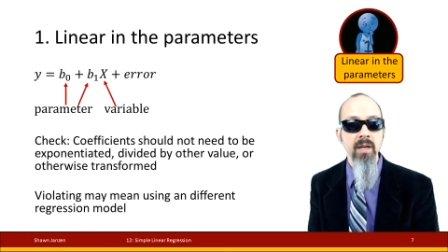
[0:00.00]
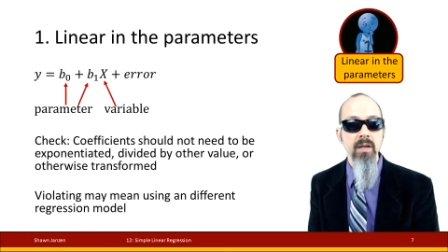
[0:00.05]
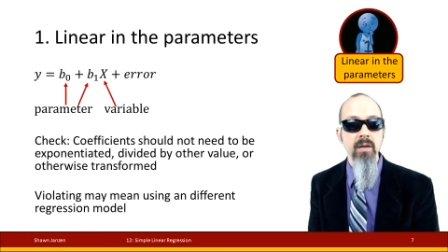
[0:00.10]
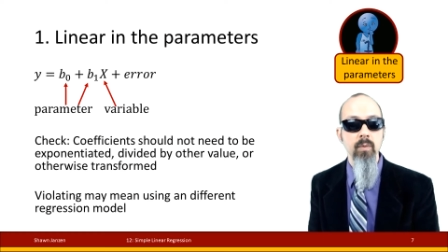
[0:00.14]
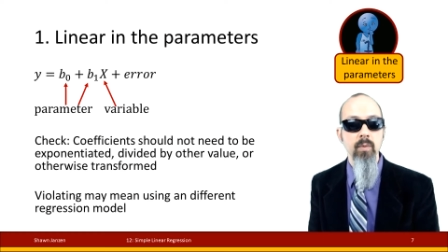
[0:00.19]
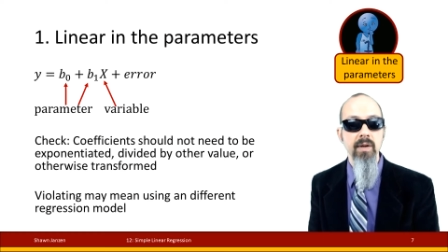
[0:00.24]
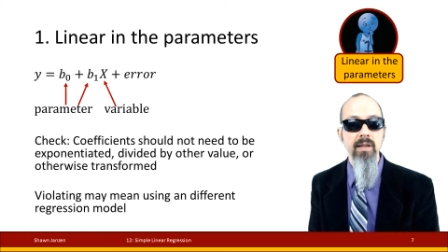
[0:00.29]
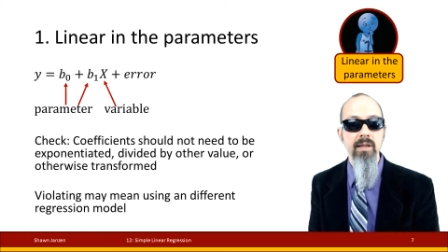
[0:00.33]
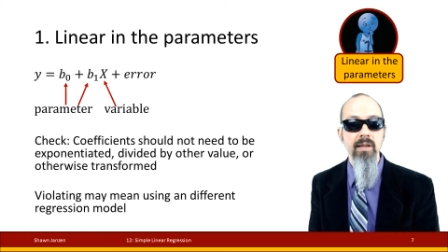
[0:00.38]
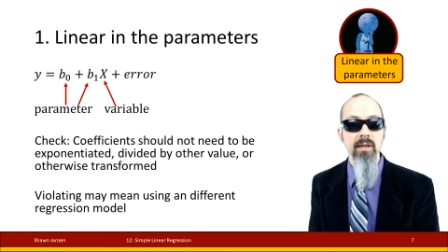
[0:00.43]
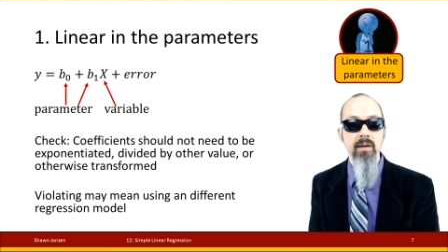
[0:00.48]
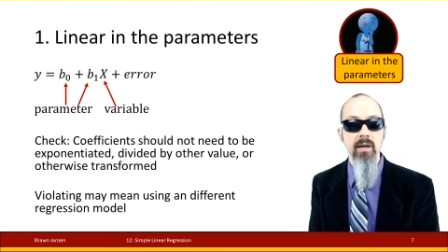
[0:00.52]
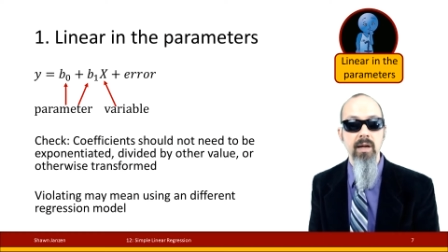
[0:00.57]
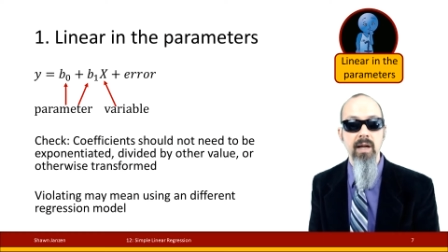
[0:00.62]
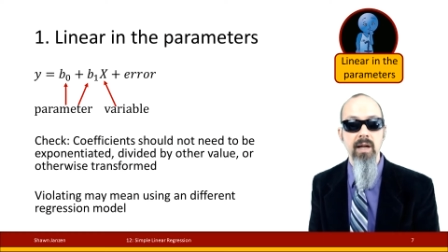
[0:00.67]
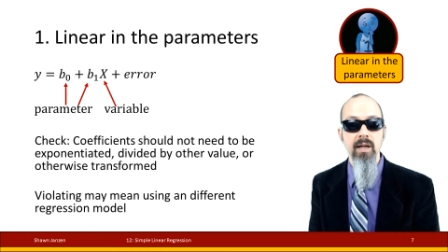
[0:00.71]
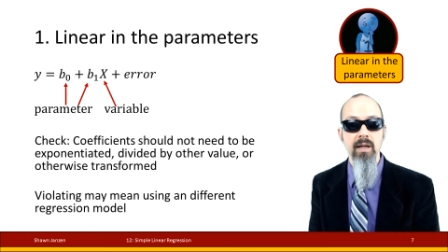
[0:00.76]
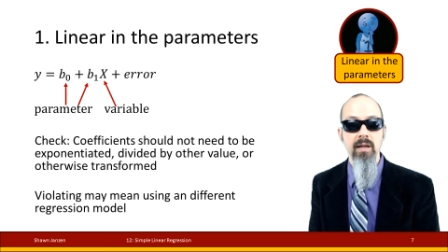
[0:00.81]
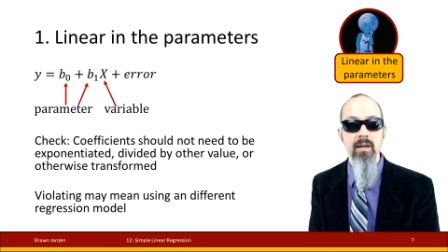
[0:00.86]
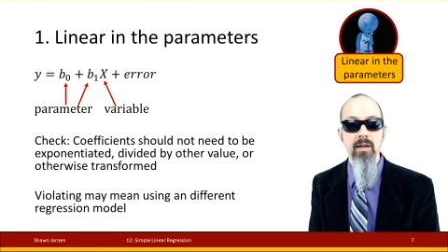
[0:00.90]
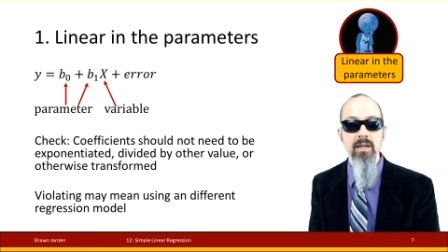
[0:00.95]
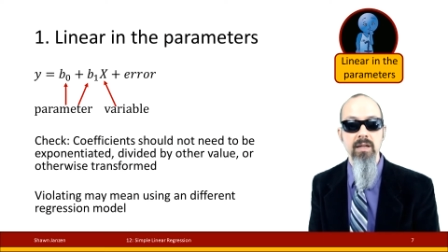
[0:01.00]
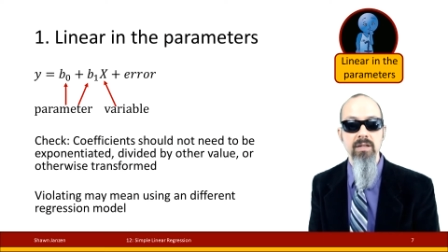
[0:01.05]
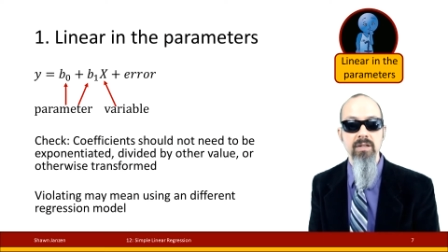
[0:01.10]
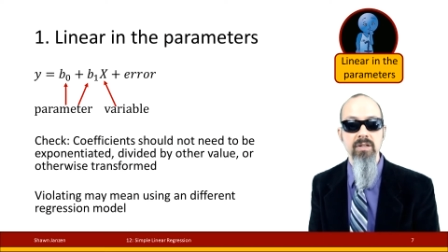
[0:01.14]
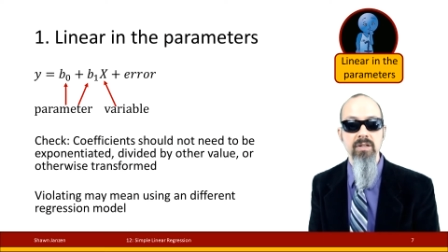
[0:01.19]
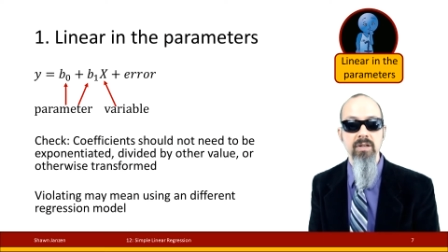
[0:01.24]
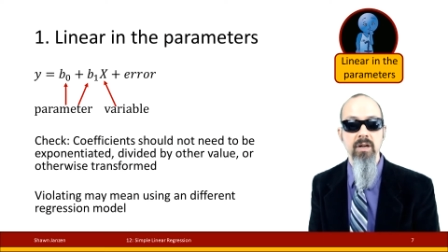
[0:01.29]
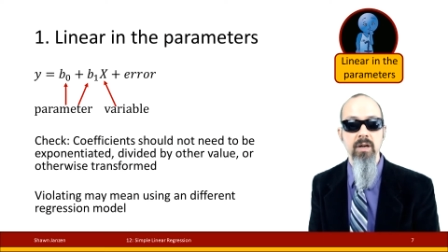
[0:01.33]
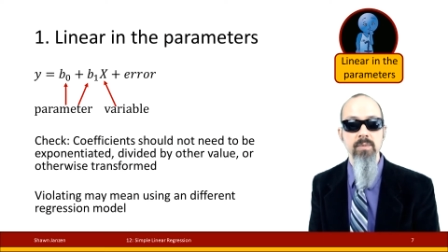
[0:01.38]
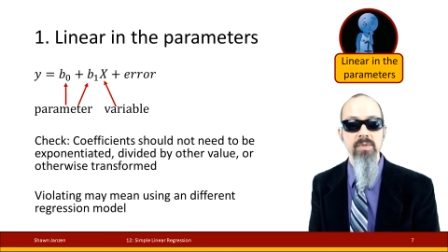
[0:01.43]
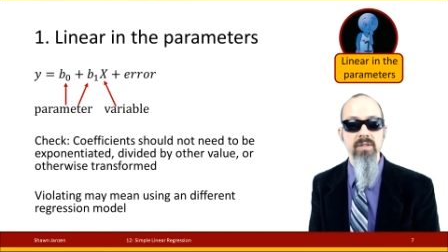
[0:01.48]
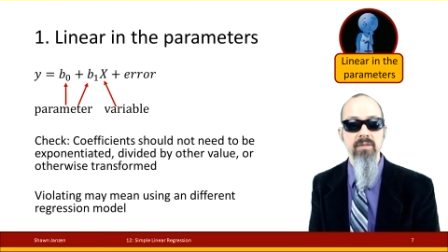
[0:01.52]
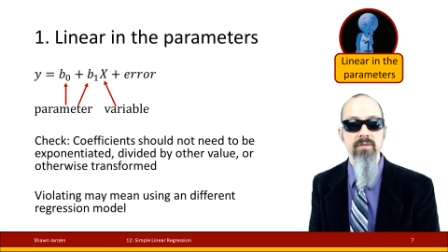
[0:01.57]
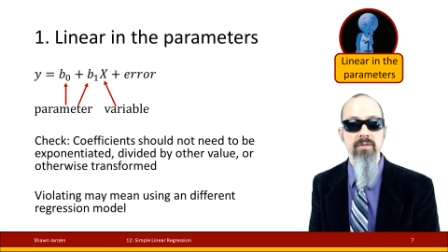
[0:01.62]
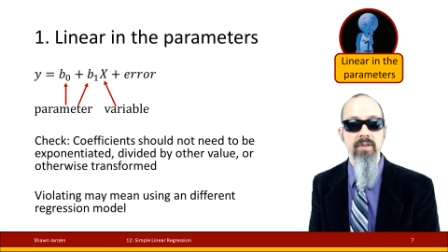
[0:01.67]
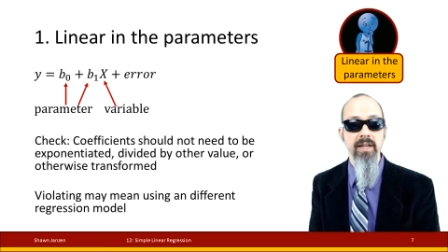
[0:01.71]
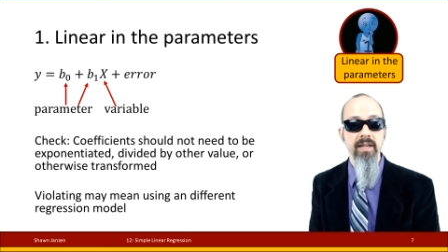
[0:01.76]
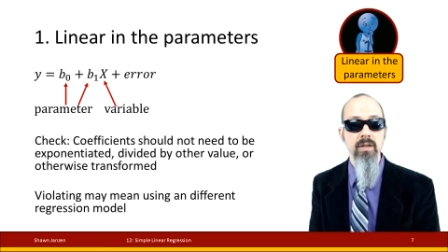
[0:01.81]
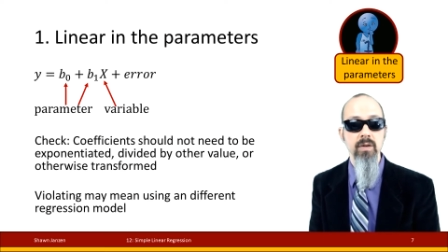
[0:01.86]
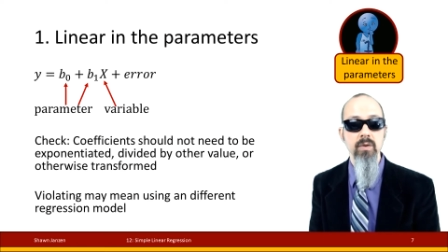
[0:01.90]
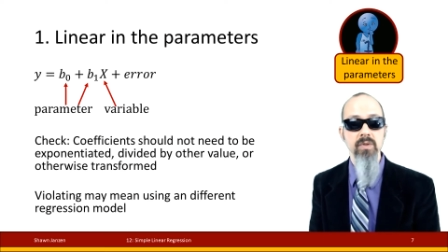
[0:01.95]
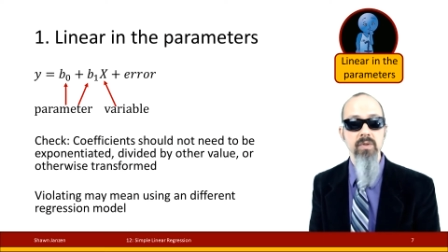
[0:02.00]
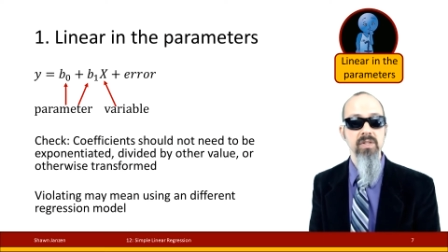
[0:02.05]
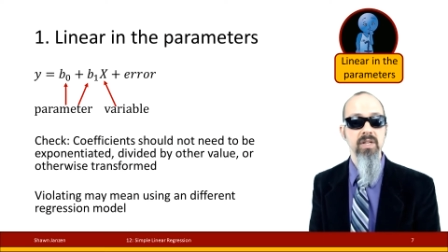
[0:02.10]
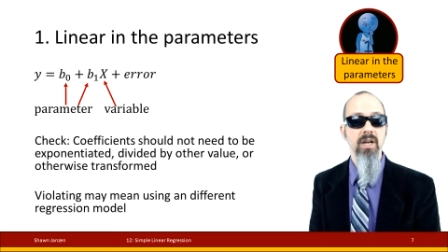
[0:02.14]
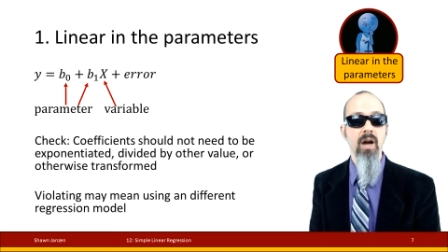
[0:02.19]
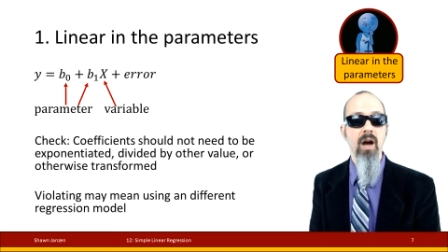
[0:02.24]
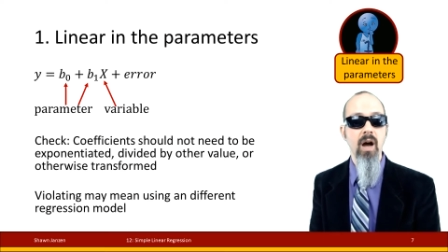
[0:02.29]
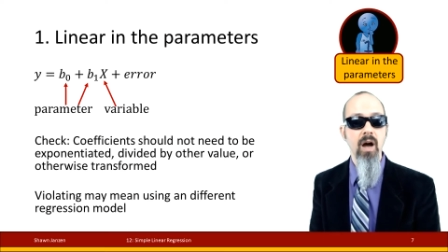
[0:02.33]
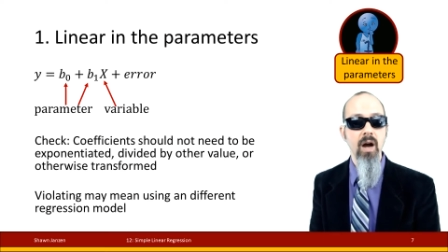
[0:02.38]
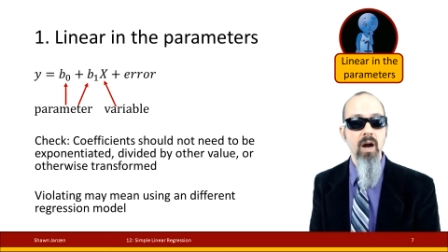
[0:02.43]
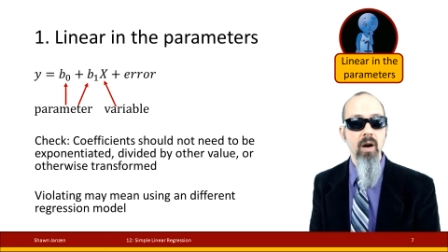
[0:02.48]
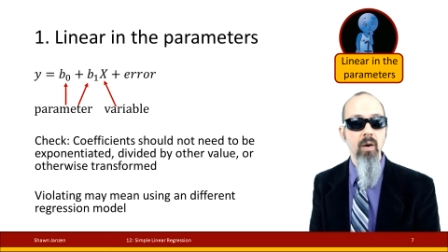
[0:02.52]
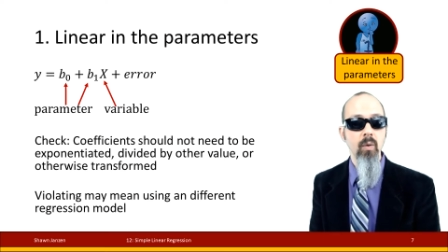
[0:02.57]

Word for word: with uh, in terms of like using R.